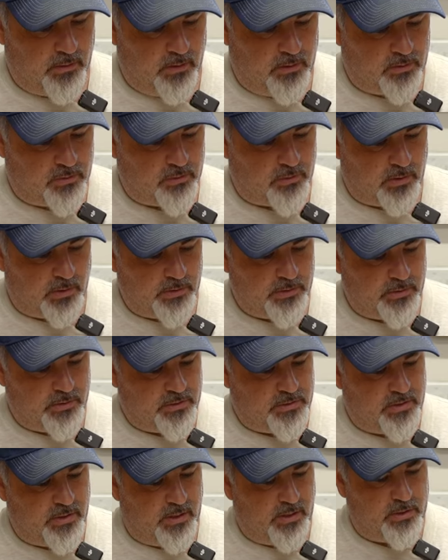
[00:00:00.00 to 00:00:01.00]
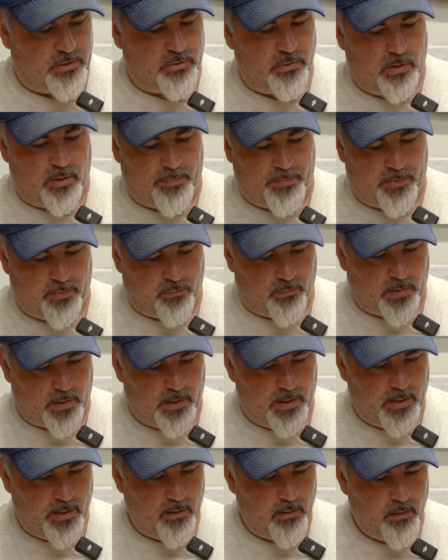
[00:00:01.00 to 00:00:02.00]
instructions to get you up and
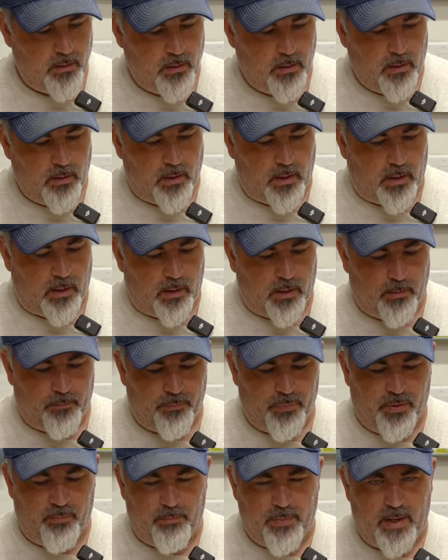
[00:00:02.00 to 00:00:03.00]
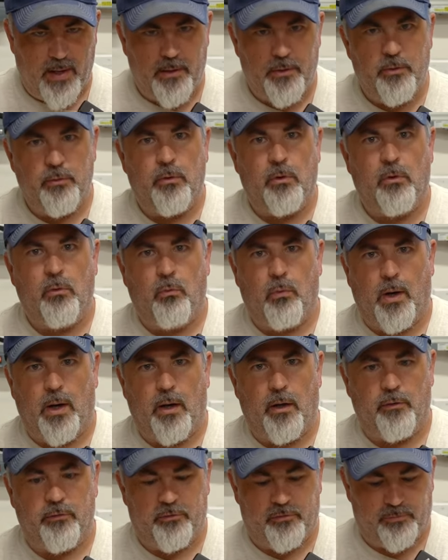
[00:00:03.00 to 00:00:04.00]
running, the manual,
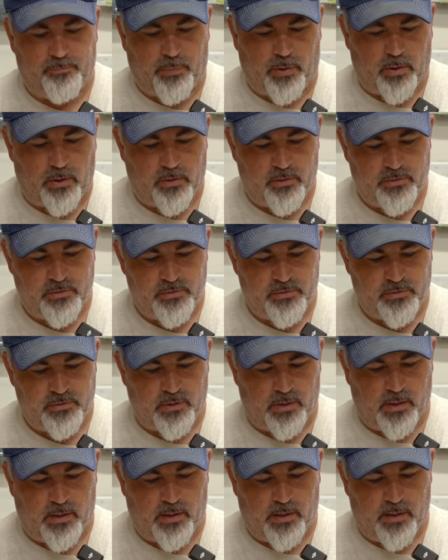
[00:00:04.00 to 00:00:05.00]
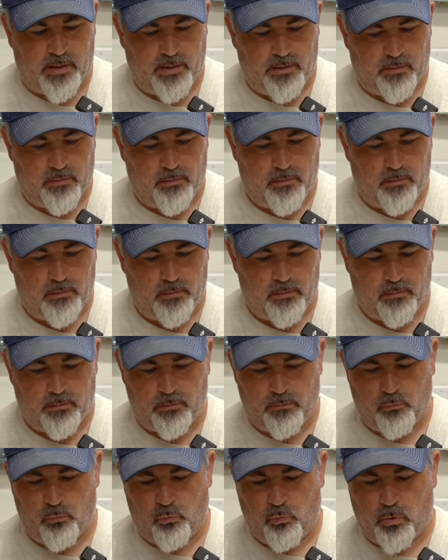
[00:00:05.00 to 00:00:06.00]
while sparse on
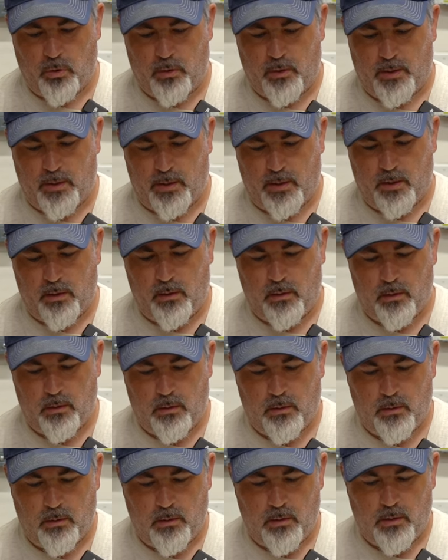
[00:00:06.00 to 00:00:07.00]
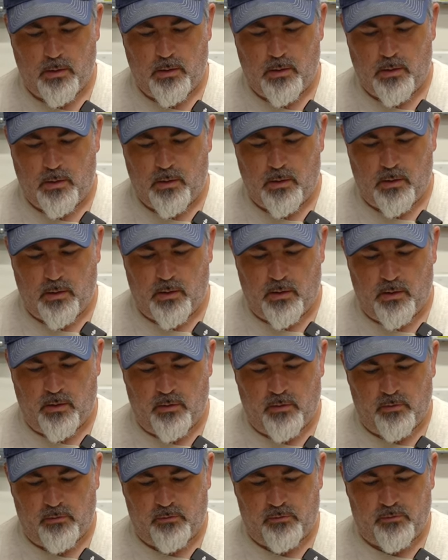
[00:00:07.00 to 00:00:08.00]
wording,
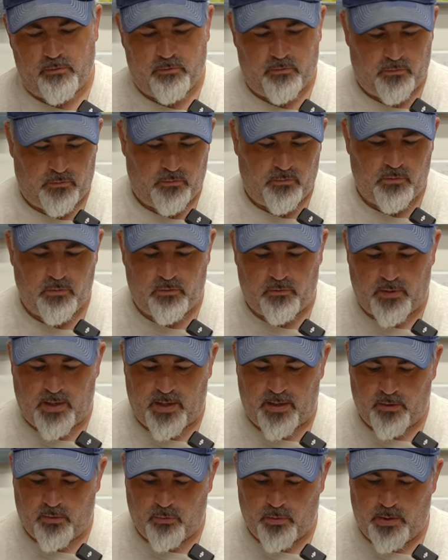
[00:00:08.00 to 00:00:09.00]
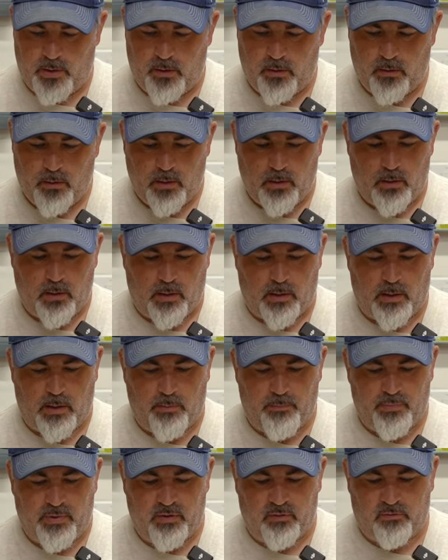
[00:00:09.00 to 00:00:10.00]
it's adequate.
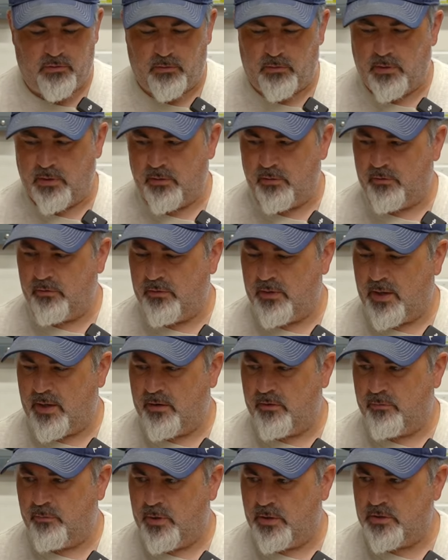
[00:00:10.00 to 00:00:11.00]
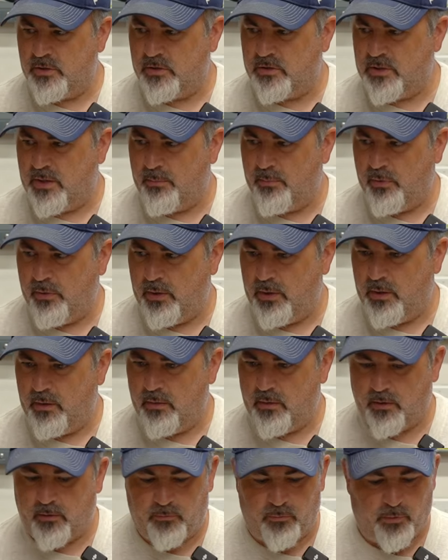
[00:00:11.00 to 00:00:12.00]
Considering there's not as much
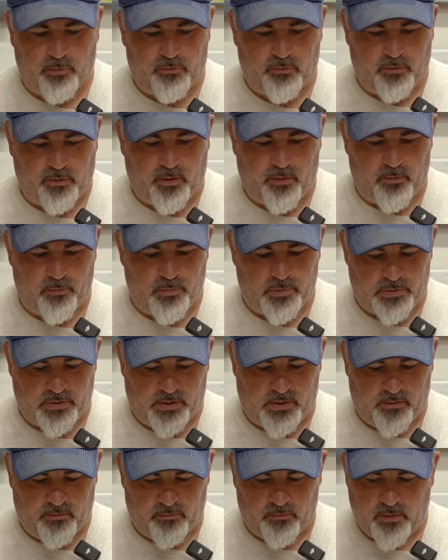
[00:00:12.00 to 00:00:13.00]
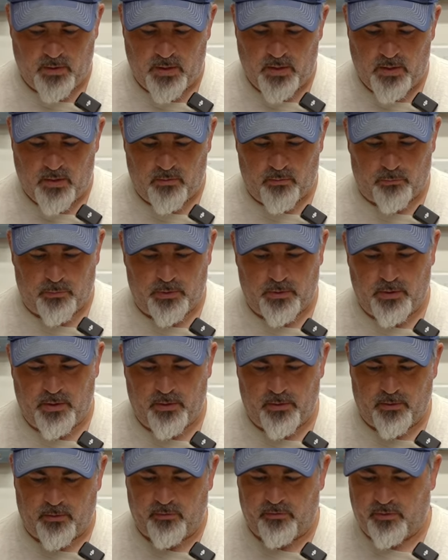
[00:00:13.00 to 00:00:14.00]
assembly as most of the other machines, really
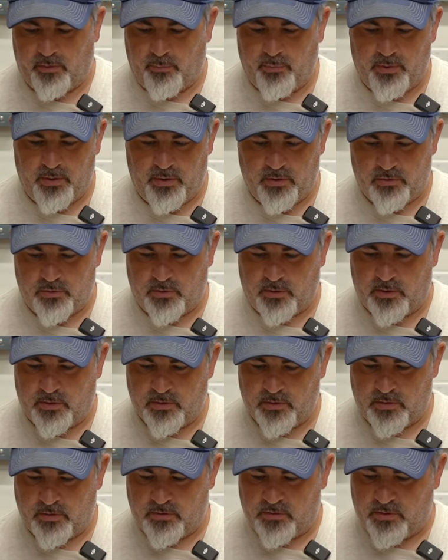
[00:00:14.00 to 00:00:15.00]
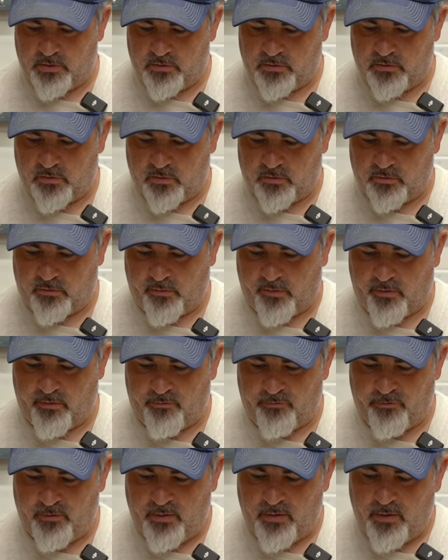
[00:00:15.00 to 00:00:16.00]
their assembly instructions consist
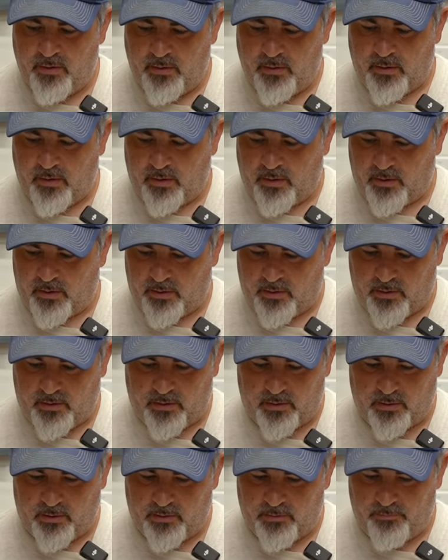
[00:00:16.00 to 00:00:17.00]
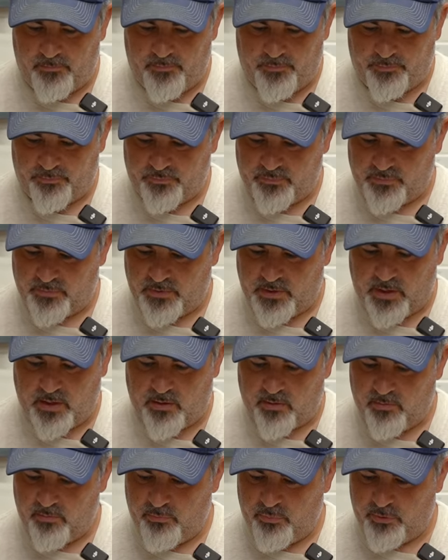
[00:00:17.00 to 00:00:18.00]
of,
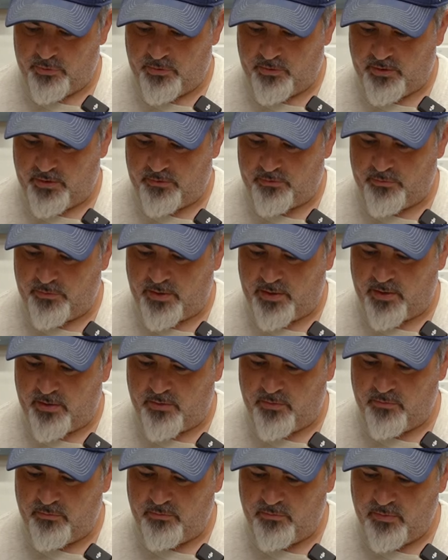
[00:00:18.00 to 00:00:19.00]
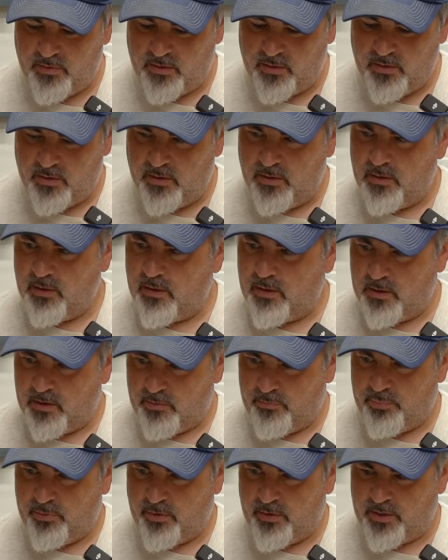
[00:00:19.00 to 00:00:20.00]
put the laser down,
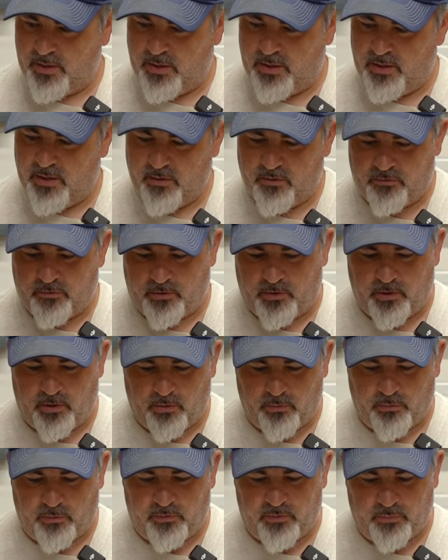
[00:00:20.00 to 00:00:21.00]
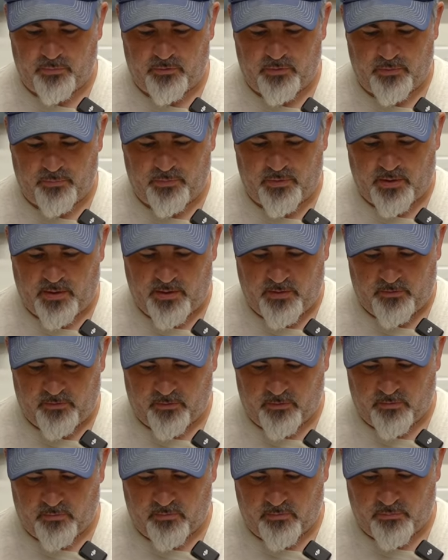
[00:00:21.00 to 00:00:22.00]
plug it in and secure it with some zip ties,
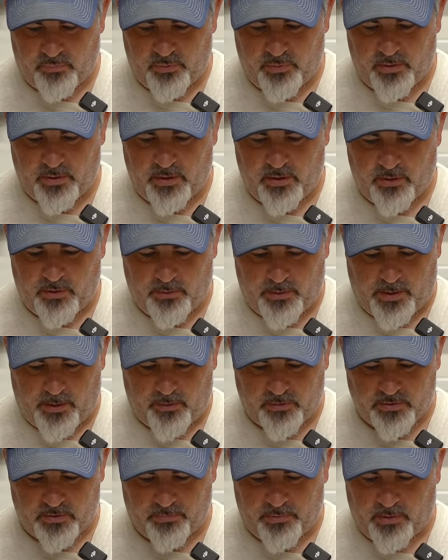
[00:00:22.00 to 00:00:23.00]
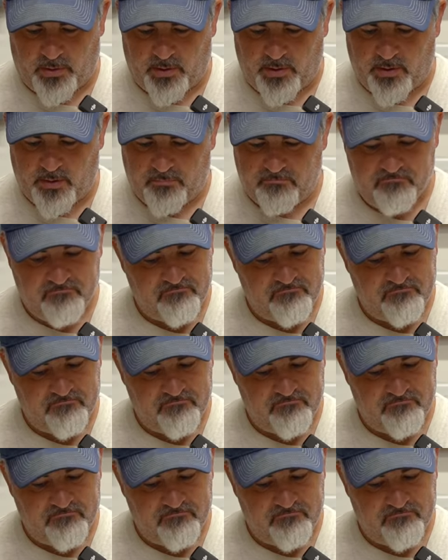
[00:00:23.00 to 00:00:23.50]
and plug in your air supply.